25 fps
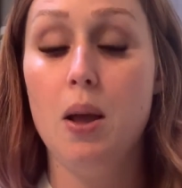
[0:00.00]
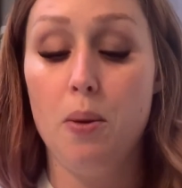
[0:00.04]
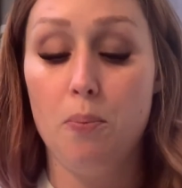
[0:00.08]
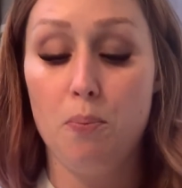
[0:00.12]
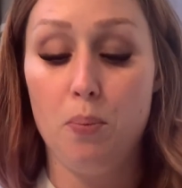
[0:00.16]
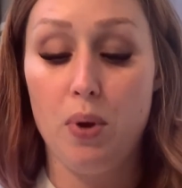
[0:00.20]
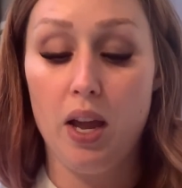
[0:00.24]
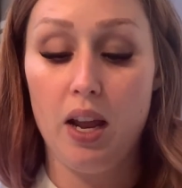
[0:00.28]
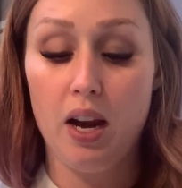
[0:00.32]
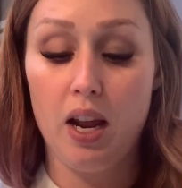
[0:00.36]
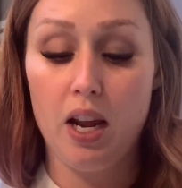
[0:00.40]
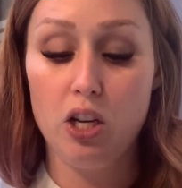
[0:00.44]

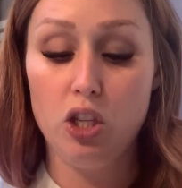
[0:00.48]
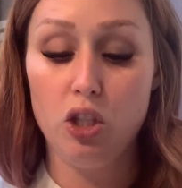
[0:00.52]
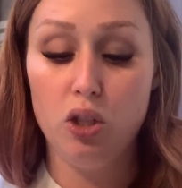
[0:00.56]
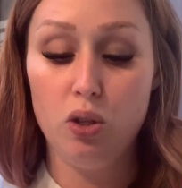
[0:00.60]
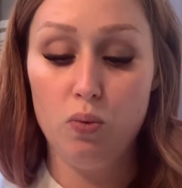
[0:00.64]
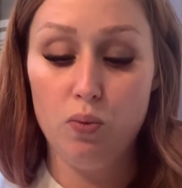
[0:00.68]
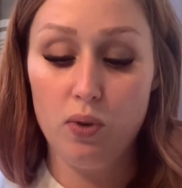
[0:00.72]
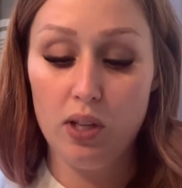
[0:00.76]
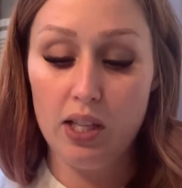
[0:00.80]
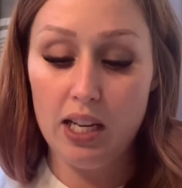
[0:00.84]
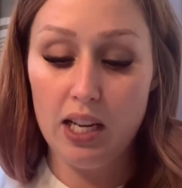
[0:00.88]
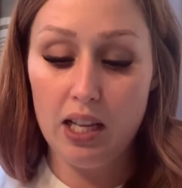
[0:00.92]
But I do
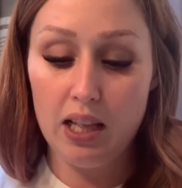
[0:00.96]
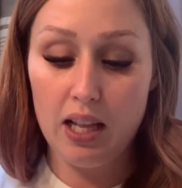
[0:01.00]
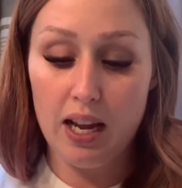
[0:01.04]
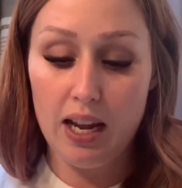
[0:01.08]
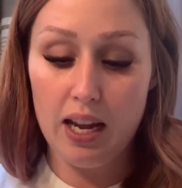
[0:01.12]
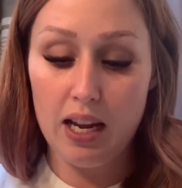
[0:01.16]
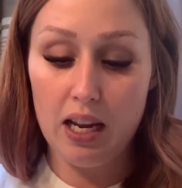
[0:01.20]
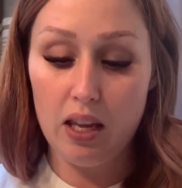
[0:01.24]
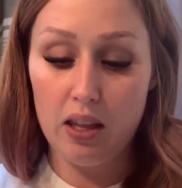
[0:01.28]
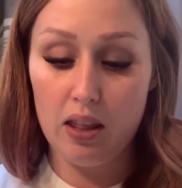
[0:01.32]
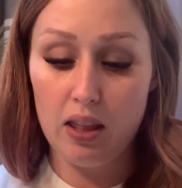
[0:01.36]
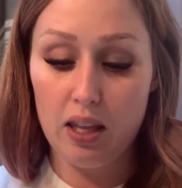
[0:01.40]
really
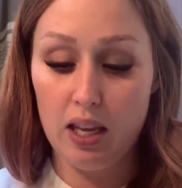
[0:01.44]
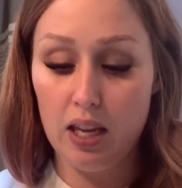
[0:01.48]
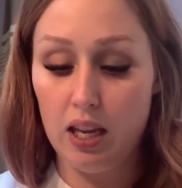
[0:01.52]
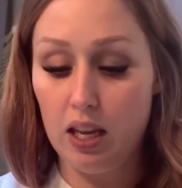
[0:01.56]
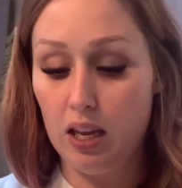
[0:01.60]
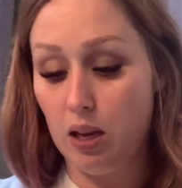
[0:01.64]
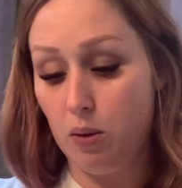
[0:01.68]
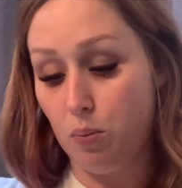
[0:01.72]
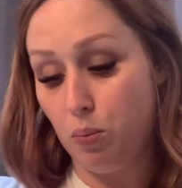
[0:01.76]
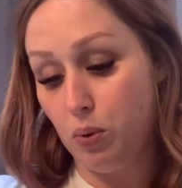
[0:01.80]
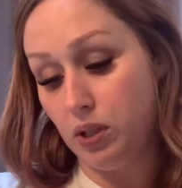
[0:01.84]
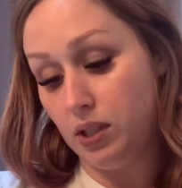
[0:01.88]
like
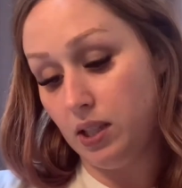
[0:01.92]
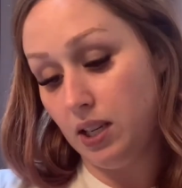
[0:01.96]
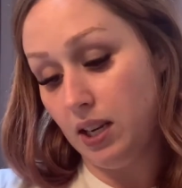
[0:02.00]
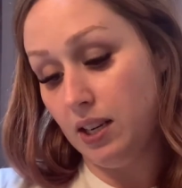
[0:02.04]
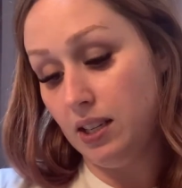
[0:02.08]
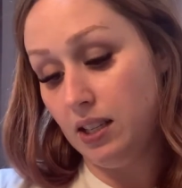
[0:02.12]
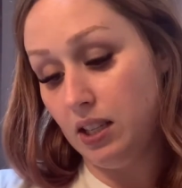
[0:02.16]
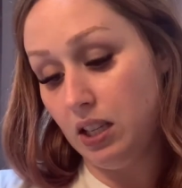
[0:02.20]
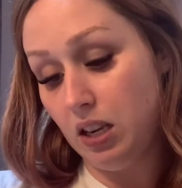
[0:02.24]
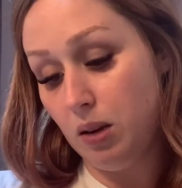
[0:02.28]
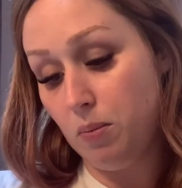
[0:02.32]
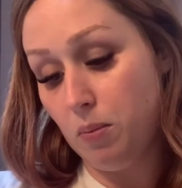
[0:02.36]
the
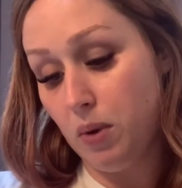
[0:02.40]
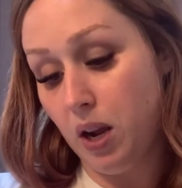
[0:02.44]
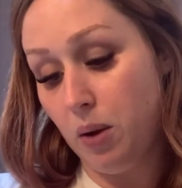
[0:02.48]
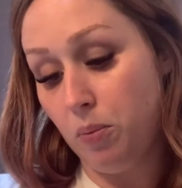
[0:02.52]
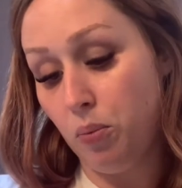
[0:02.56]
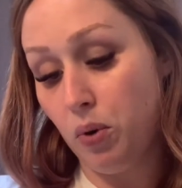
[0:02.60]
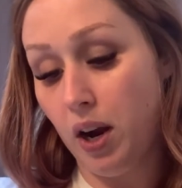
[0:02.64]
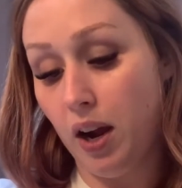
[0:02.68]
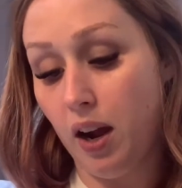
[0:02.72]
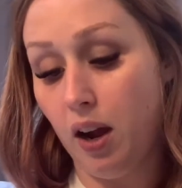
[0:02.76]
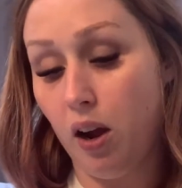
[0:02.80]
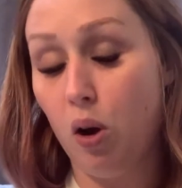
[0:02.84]
Precisely My
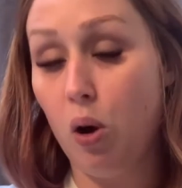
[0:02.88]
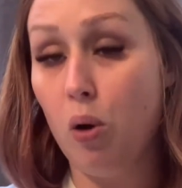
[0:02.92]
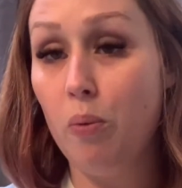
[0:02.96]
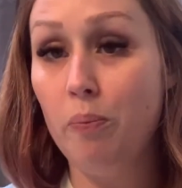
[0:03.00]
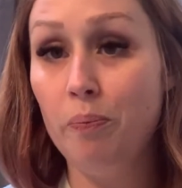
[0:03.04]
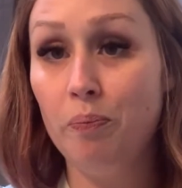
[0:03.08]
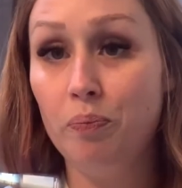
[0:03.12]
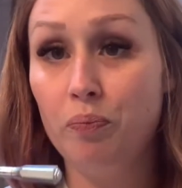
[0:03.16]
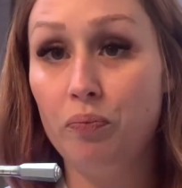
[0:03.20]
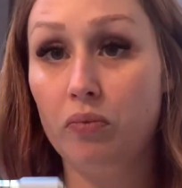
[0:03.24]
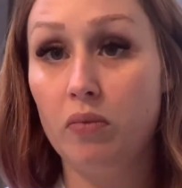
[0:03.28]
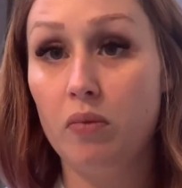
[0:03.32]
Brow
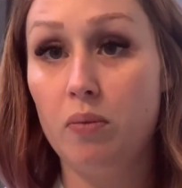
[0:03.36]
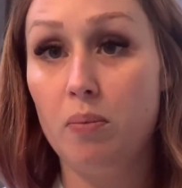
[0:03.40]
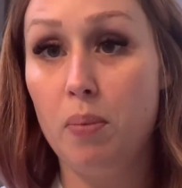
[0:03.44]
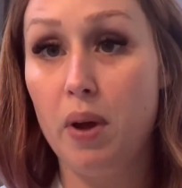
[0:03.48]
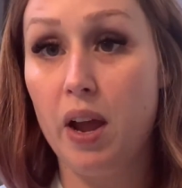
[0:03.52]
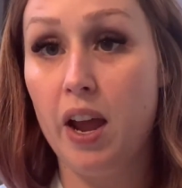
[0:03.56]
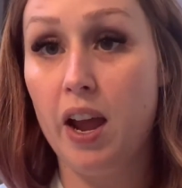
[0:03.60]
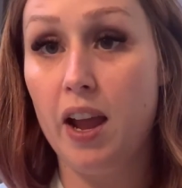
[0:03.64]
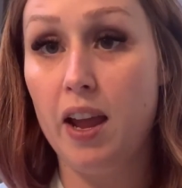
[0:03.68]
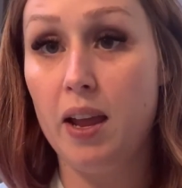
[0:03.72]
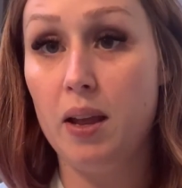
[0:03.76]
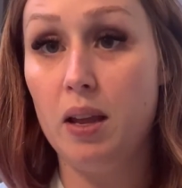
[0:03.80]

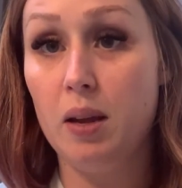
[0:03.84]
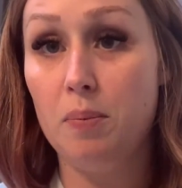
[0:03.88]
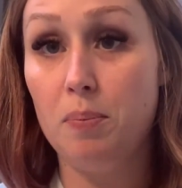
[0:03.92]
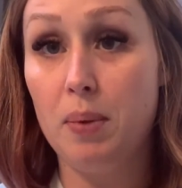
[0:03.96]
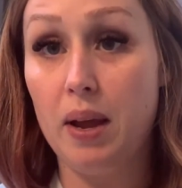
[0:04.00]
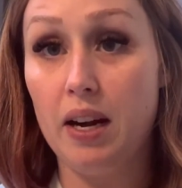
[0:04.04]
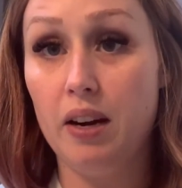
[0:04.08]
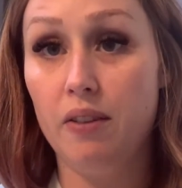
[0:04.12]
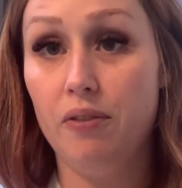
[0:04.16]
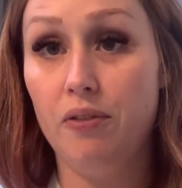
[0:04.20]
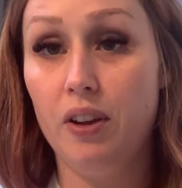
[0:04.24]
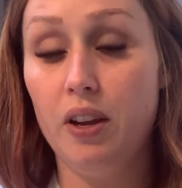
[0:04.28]
by
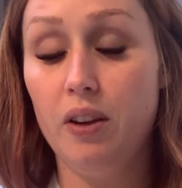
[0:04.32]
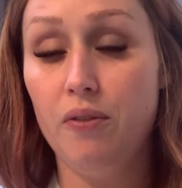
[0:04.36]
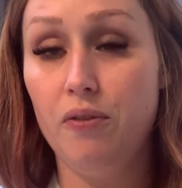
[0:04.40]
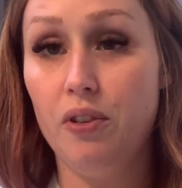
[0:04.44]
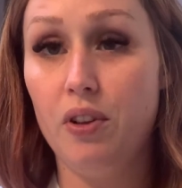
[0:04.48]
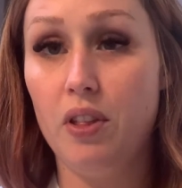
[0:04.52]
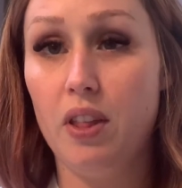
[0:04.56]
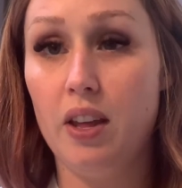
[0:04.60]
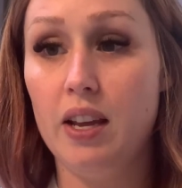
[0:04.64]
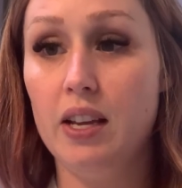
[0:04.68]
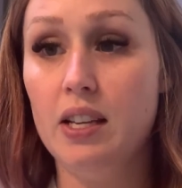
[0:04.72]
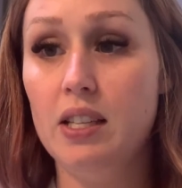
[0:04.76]
Benefit for
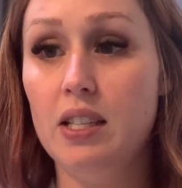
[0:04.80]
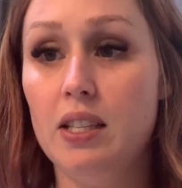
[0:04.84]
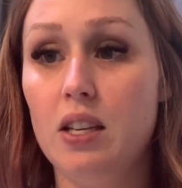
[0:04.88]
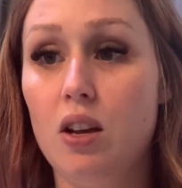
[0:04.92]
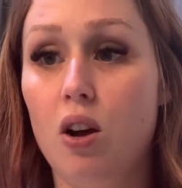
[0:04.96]
this.